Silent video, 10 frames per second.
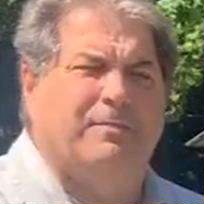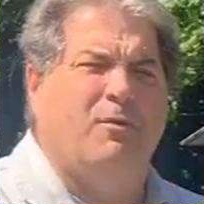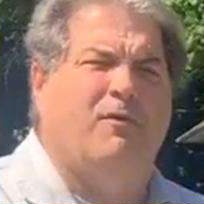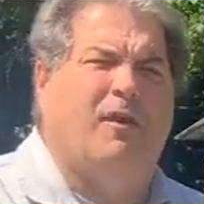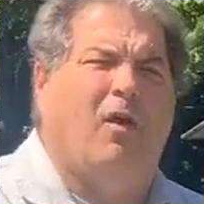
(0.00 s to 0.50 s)

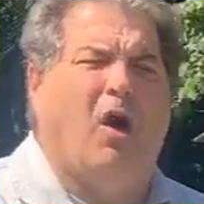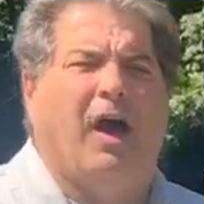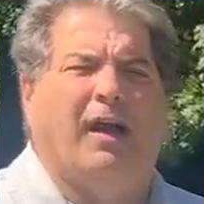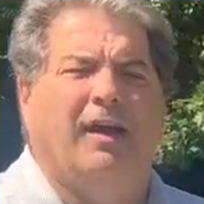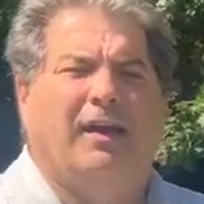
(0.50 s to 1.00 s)
moving
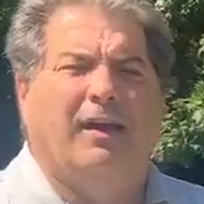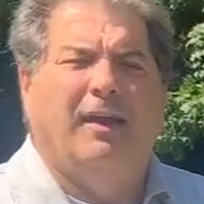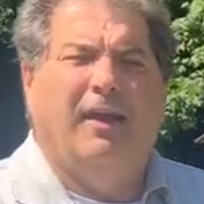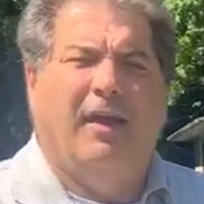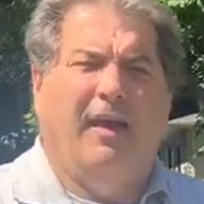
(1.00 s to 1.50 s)
along.
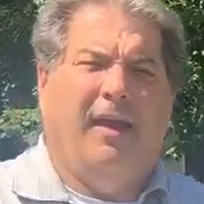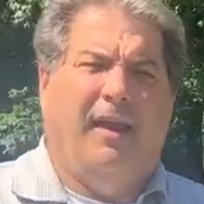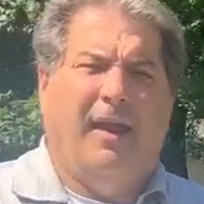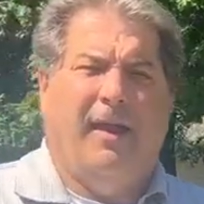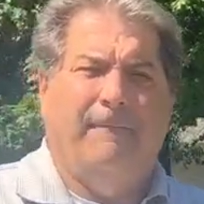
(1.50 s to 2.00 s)

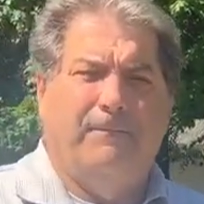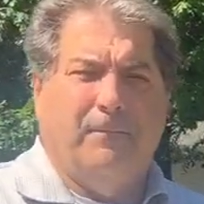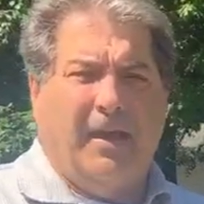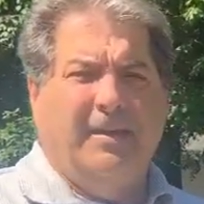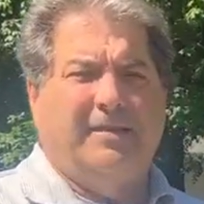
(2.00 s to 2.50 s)
And
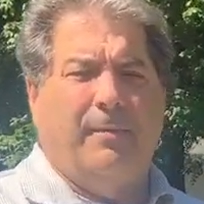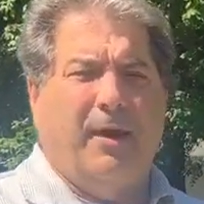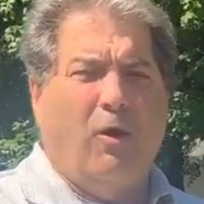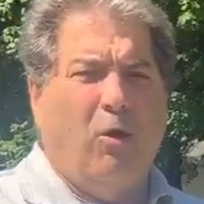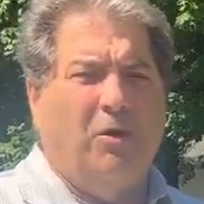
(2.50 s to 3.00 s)
like I said, my
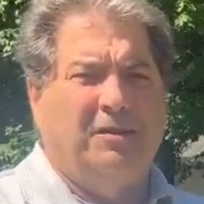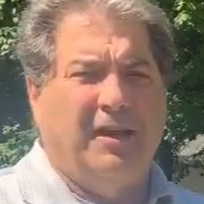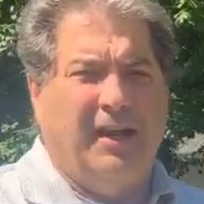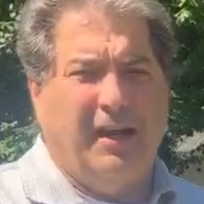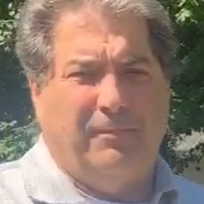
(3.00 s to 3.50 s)
goal is to
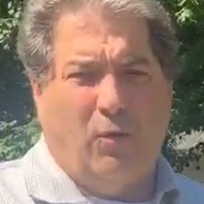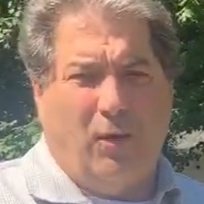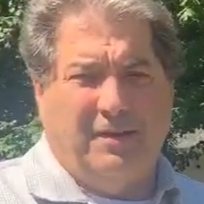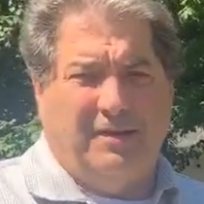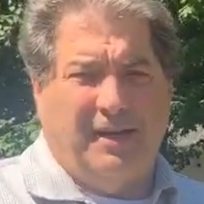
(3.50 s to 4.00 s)
get it up to
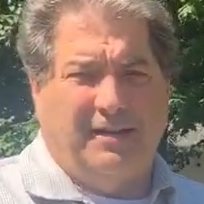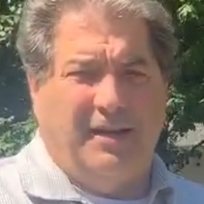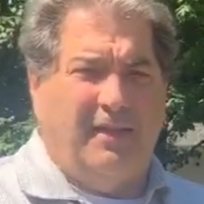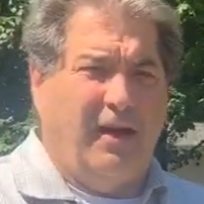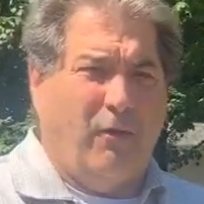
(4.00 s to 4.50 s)
160
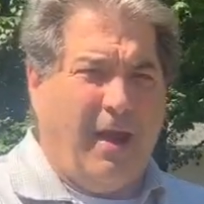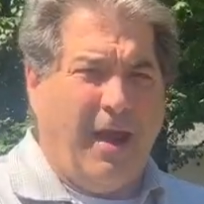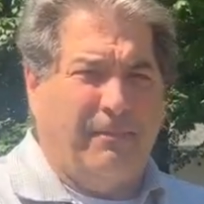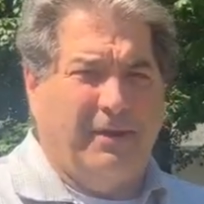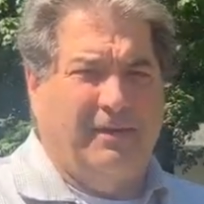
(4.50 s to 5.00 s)
and then
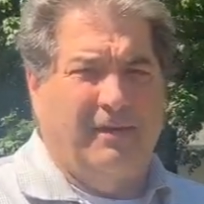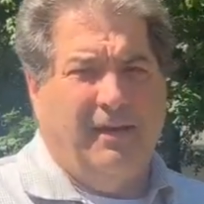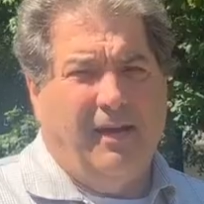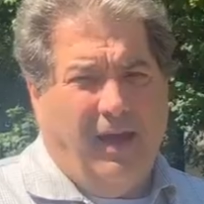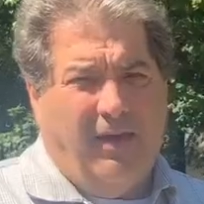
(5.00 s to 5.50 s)
wrap it.
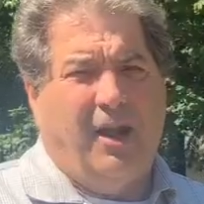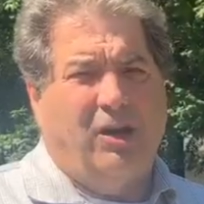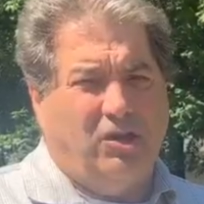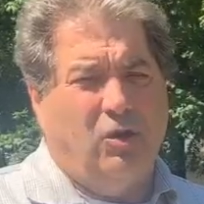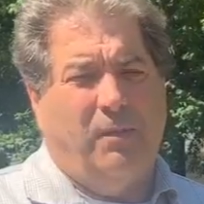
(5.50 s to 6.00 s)
Then I'll
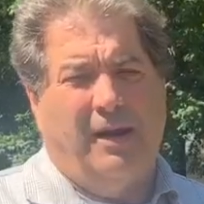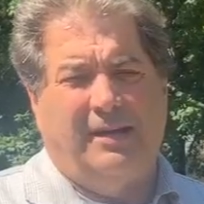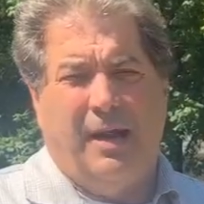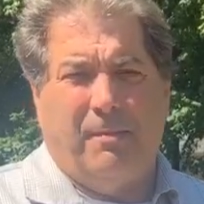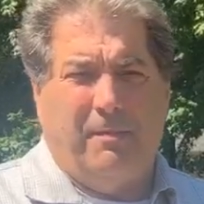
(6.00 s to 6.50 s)
shoot my
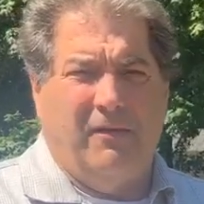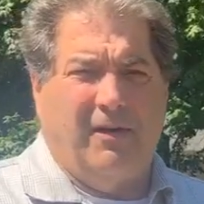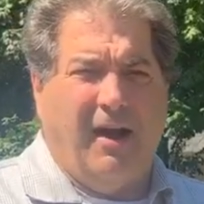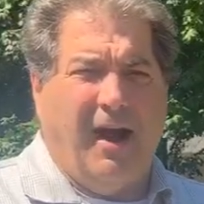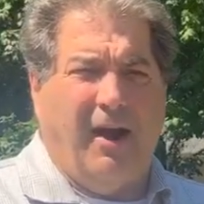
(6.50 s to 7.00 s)
temp up even
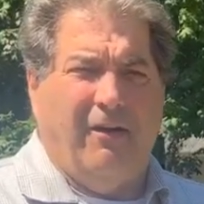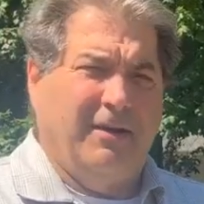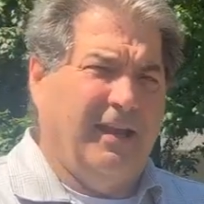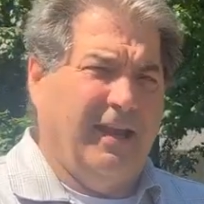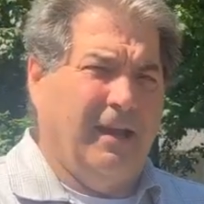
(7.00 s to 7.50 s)
higher and
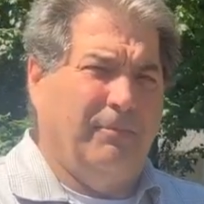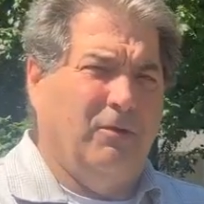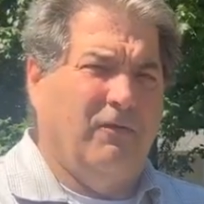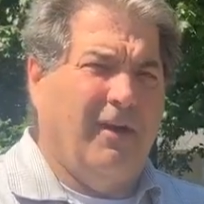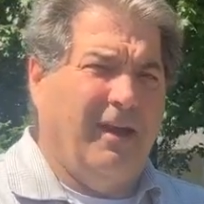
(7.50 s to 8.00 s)
take it up to a
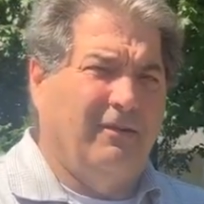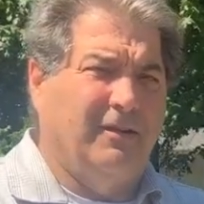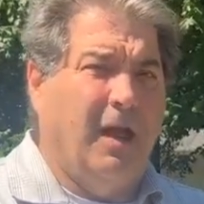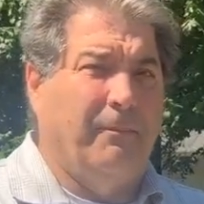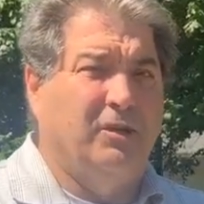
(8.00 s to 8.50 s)
final temp of